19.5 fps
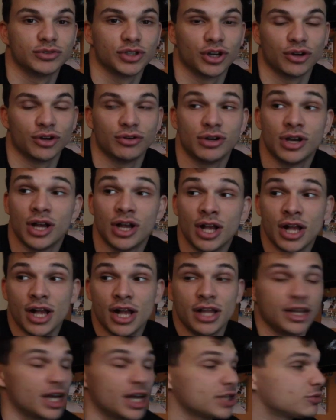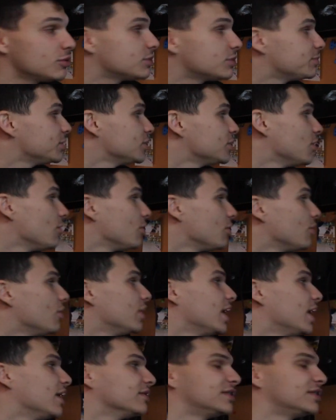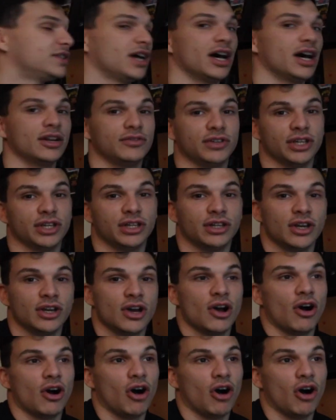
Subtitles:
So that's what's been going on outside of it.